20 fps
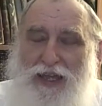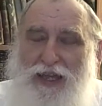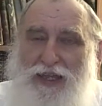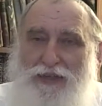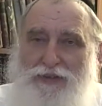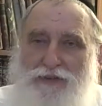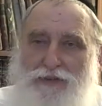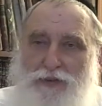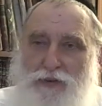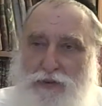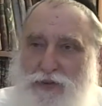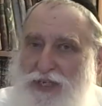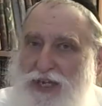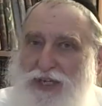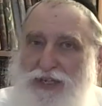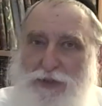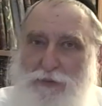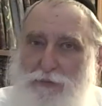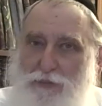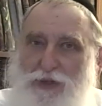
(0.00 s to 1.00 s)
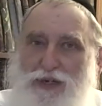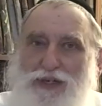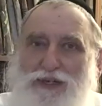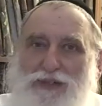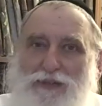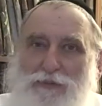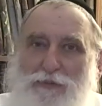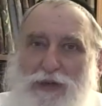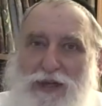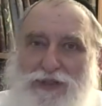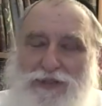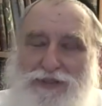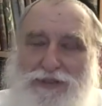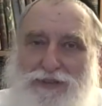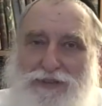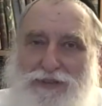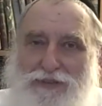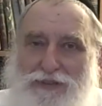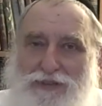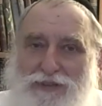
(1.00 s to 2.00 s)
And you tell him, break the
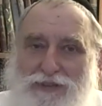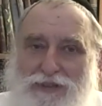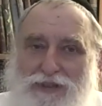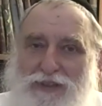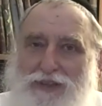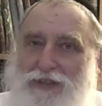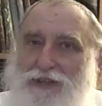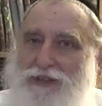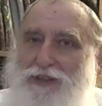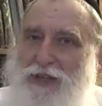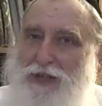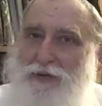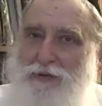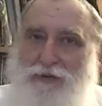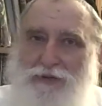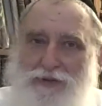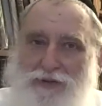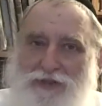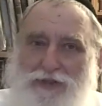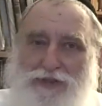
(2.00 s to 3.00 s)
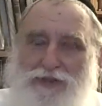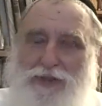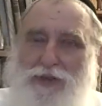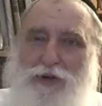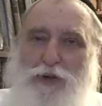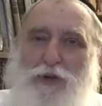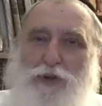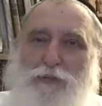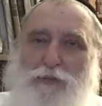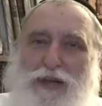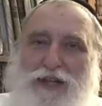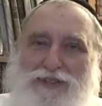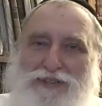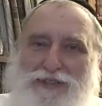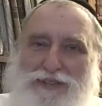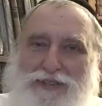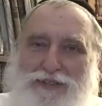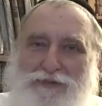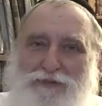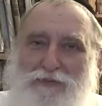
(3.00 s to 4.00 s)
matzah. Now, this is a whole
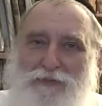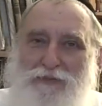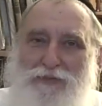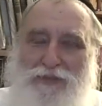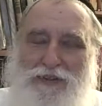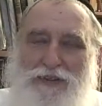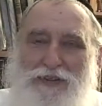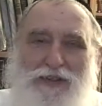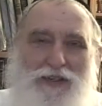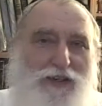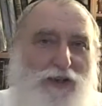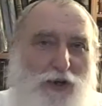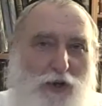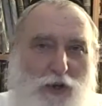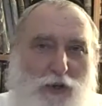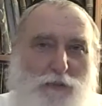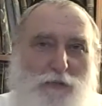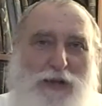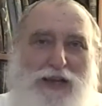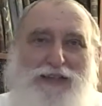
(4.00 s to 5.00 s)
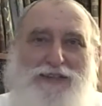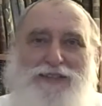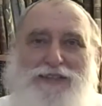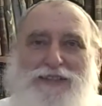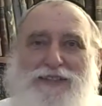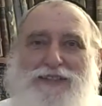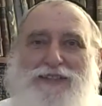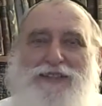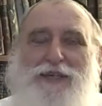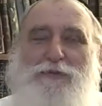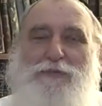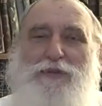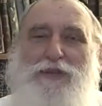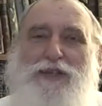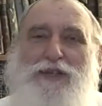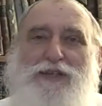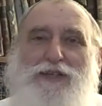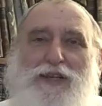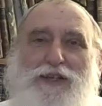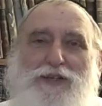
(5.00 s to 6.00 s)
matzah. Whole matzah is
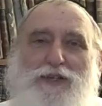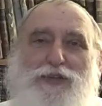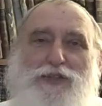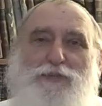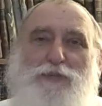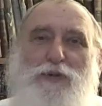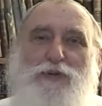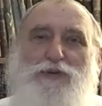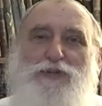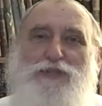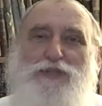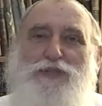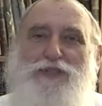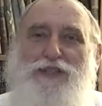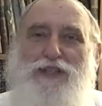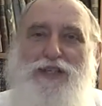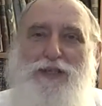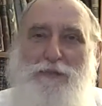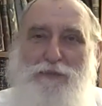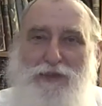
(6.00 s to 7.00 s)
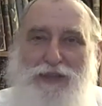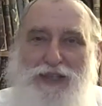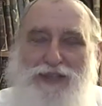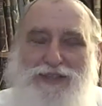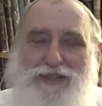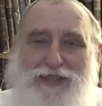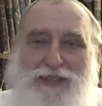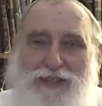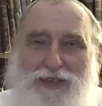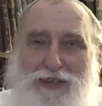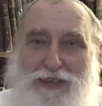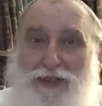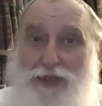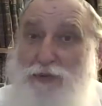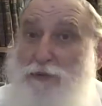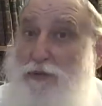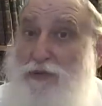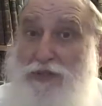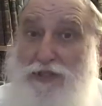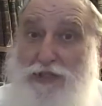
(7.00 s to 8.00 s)
something that you're supposed to say a blessing on. You're
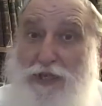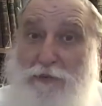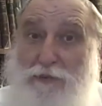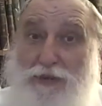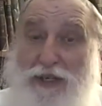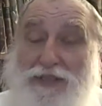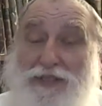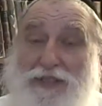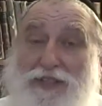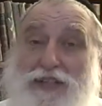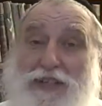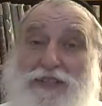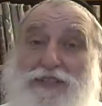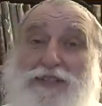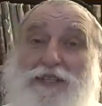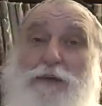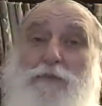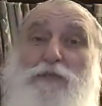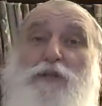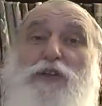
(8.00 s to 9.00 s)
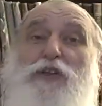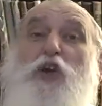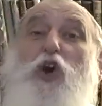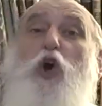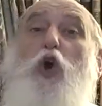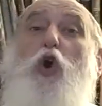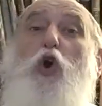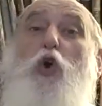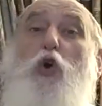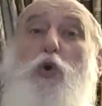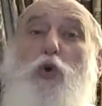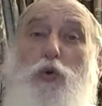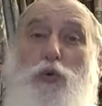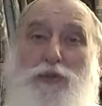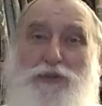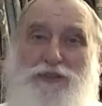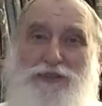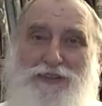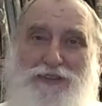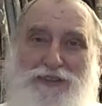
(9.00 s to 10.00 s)
supposed to say a blessing on something
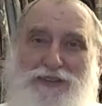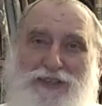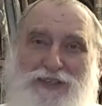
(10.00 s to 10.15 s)
whole.